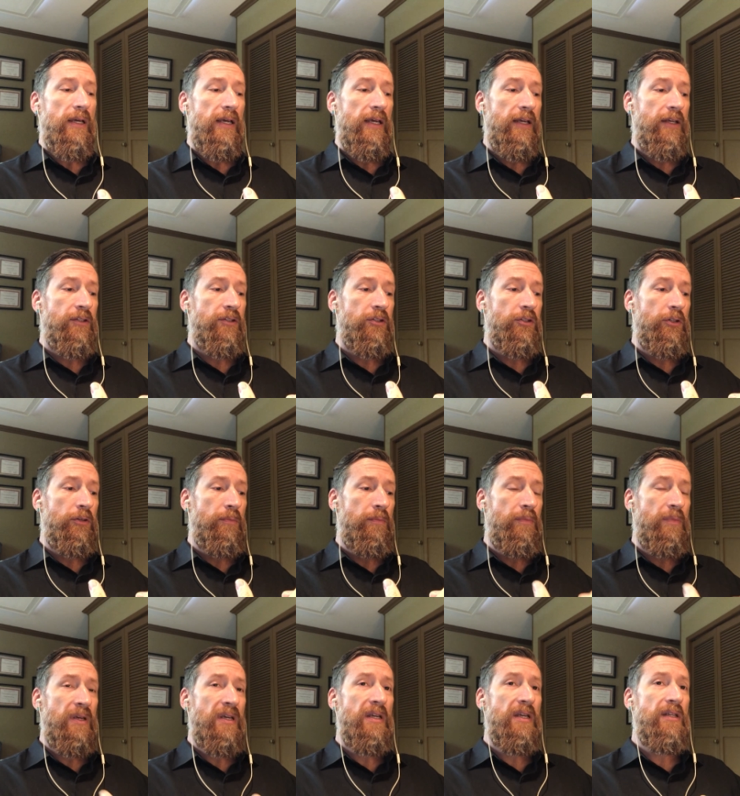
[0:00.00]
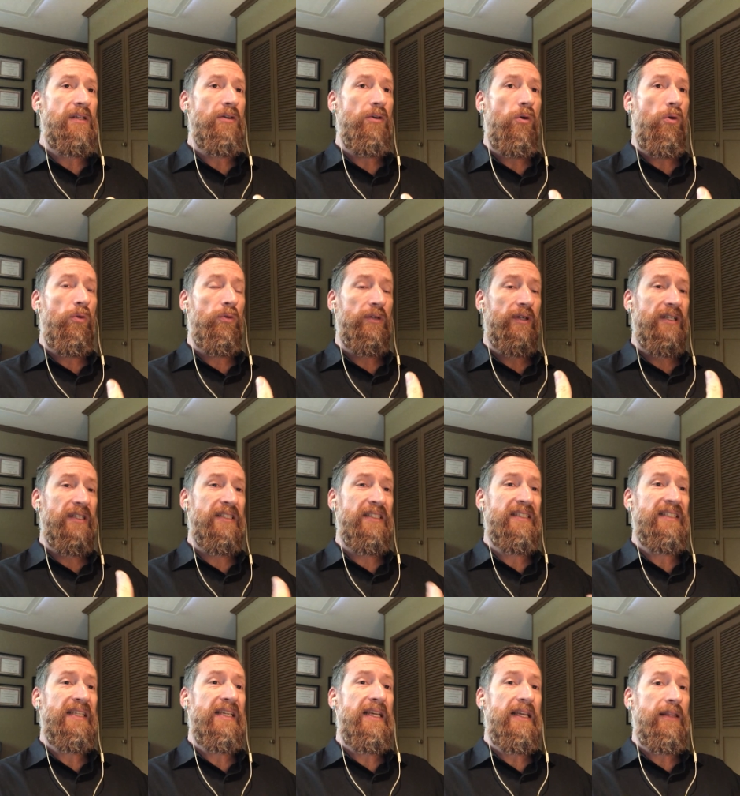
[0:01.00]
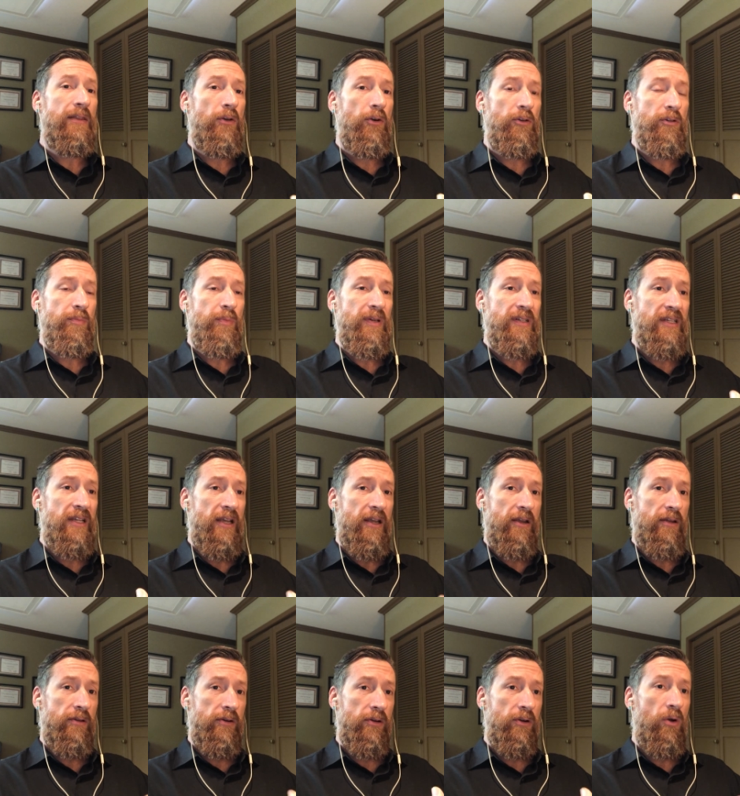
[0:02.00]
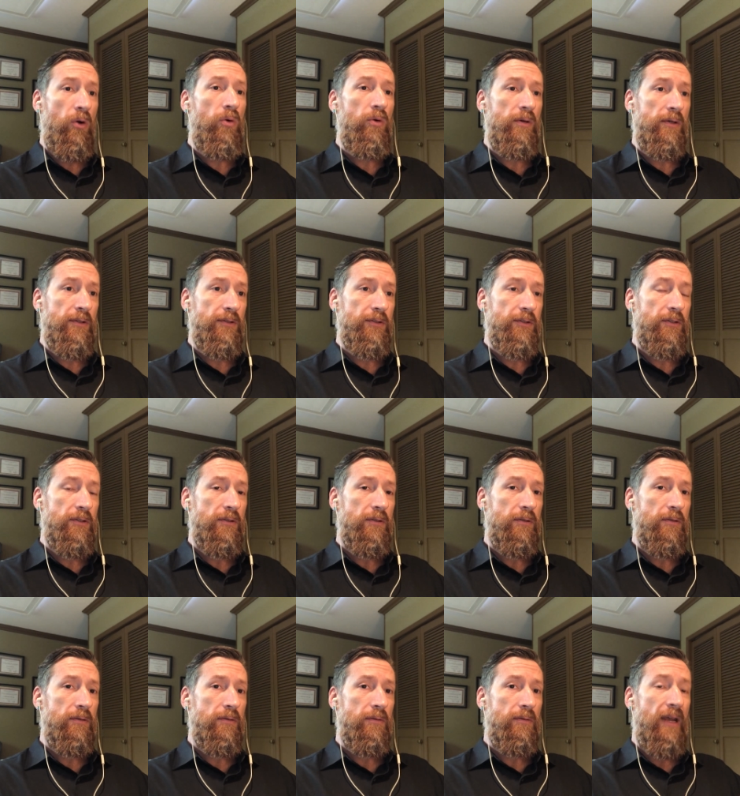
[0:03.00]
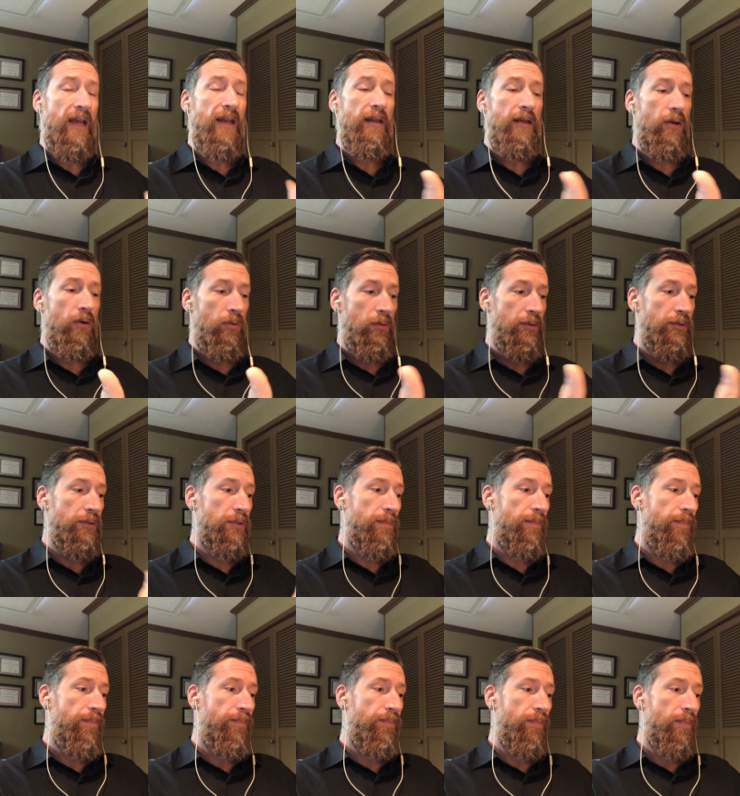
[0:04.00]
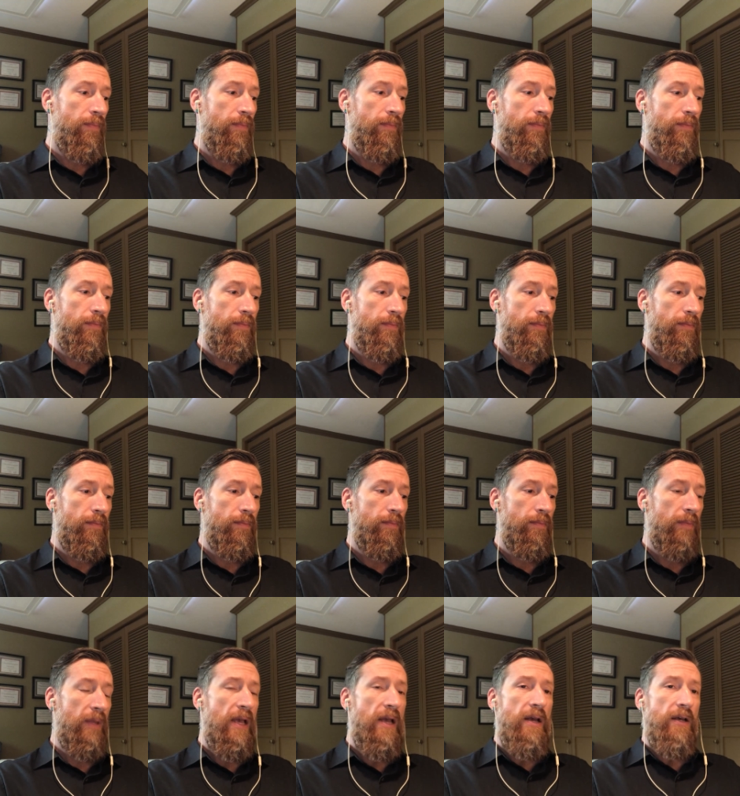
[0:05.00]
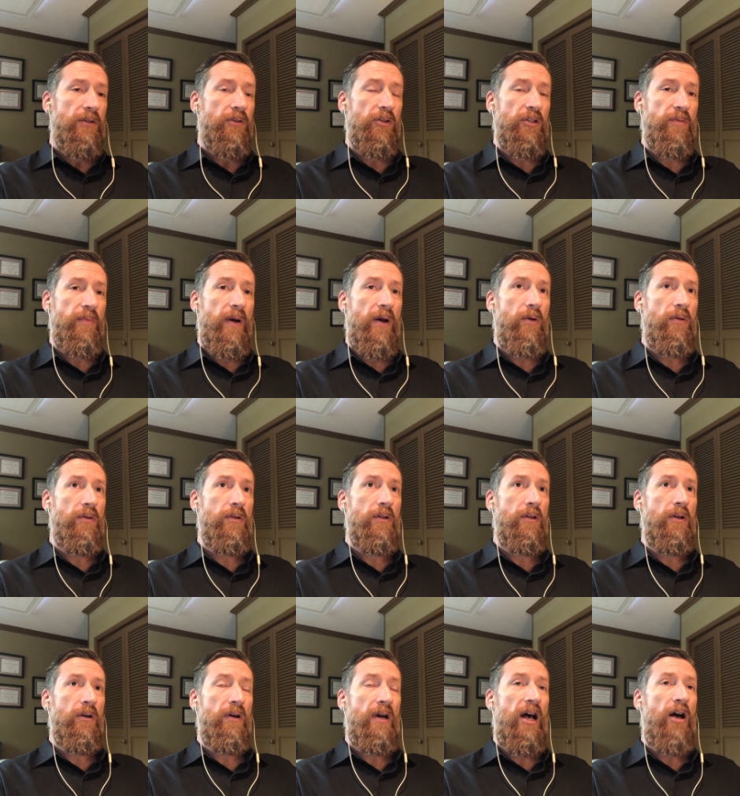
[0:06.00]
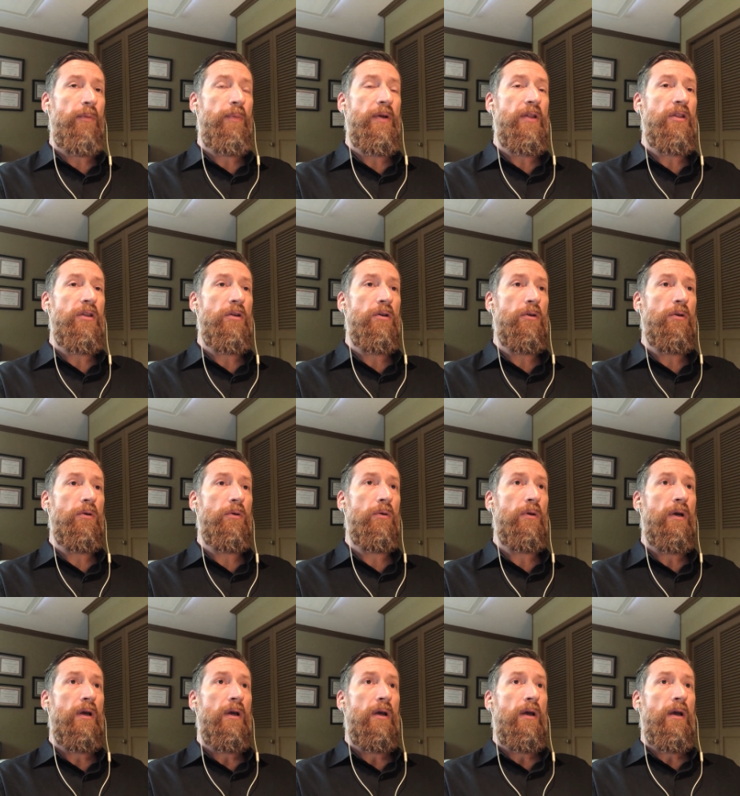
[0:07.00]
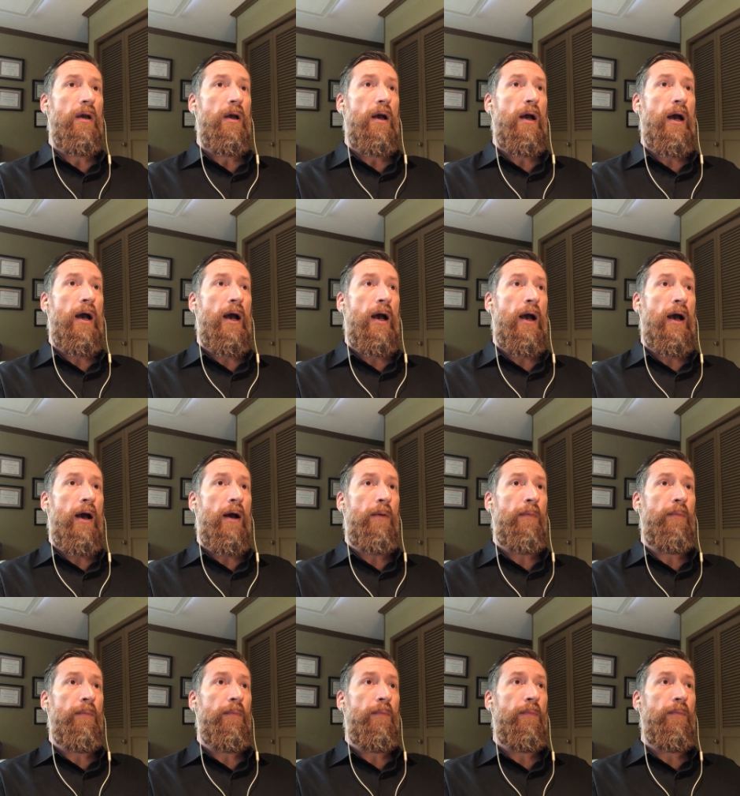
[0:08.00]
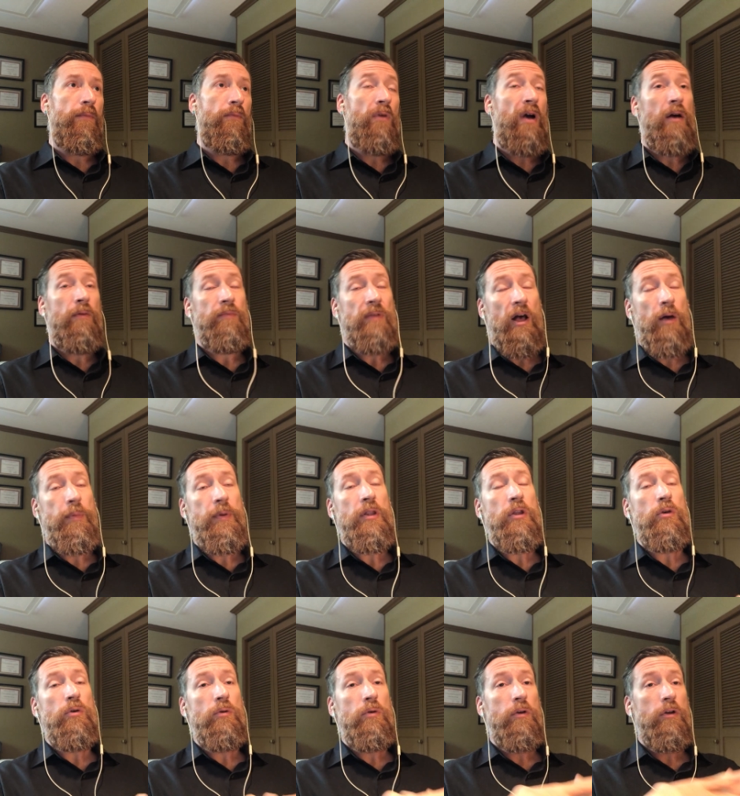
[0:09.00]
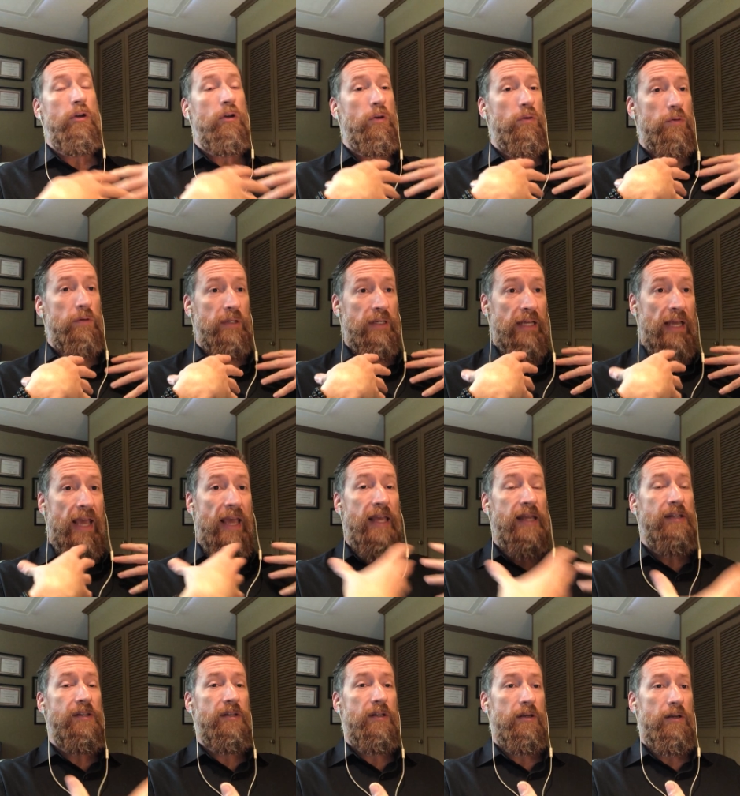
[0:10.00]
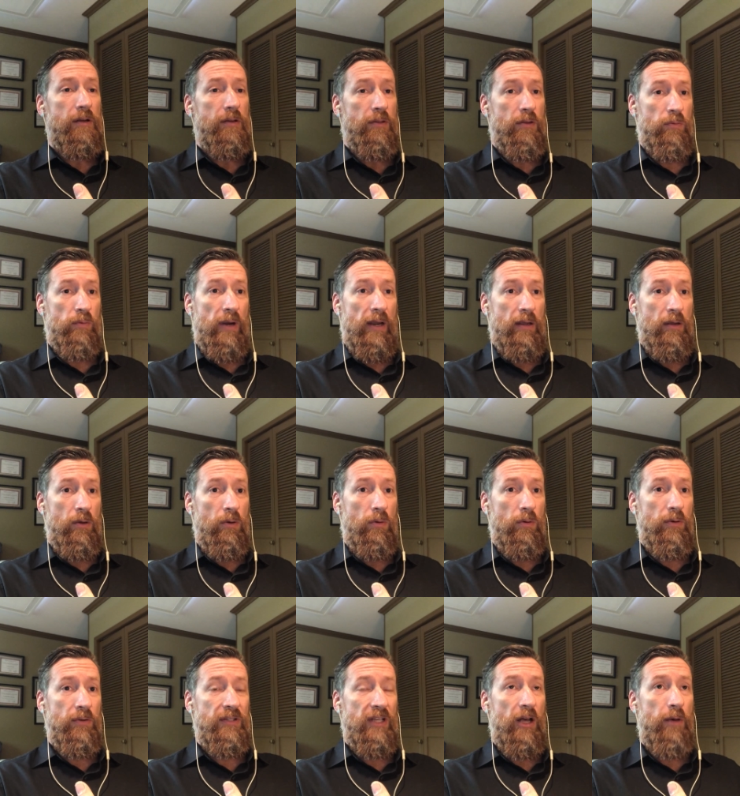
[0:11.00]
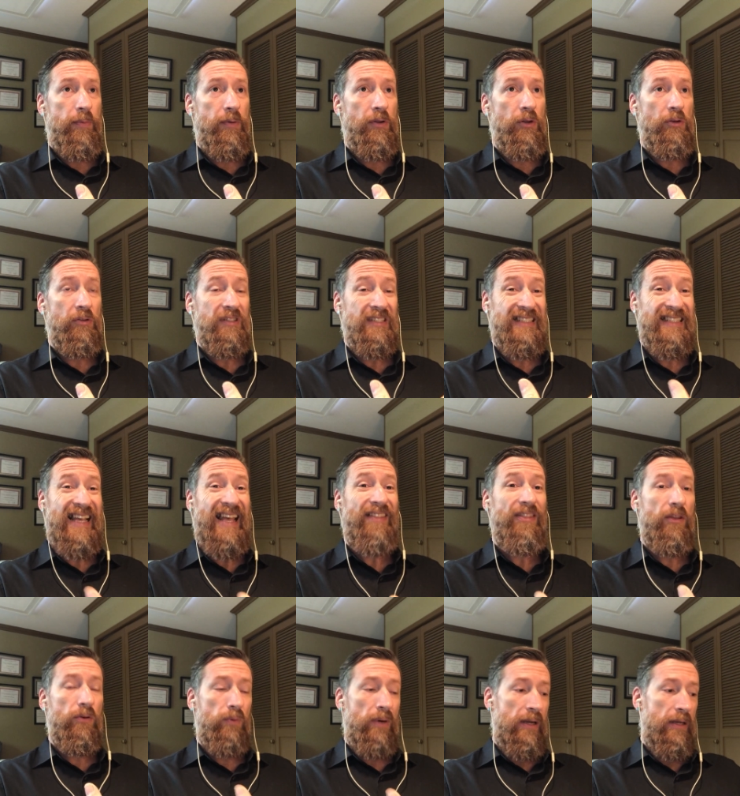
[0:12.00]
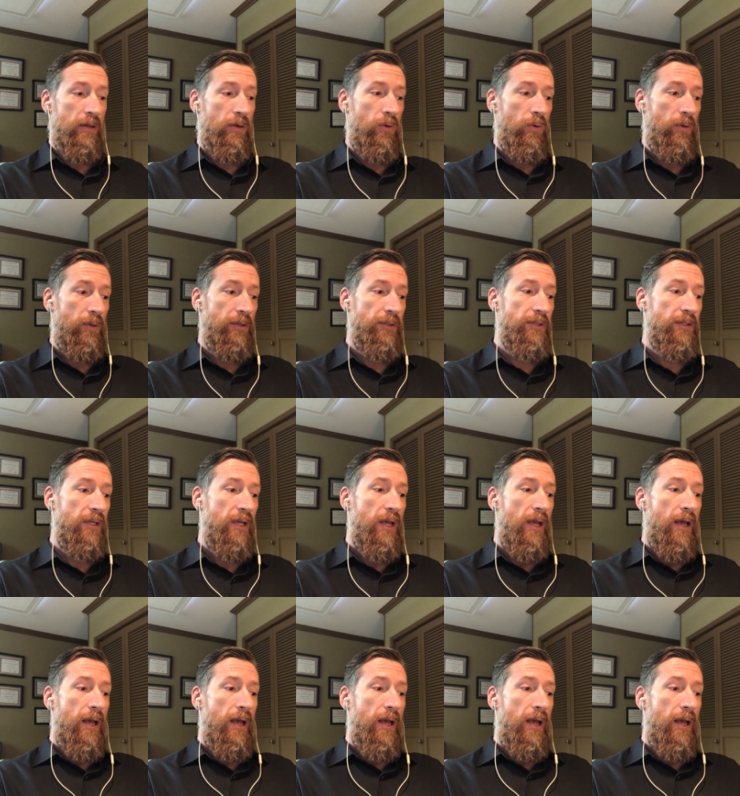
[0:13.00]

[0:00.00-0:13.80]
is to meet or exceed those particular goals, any goals. So it's about helping you, helping you create the right goals, helping you set the right goals,